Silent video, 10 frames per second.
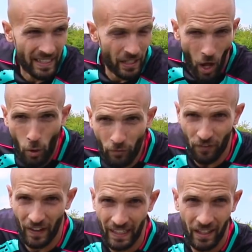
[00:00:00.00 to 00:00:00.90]
And
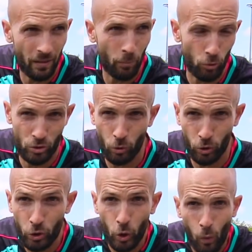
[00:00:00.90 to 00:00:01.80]
hopefully Portugal
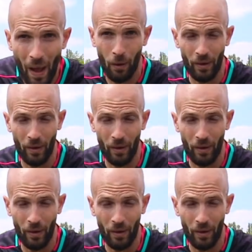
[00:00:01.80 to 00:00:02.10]
can do well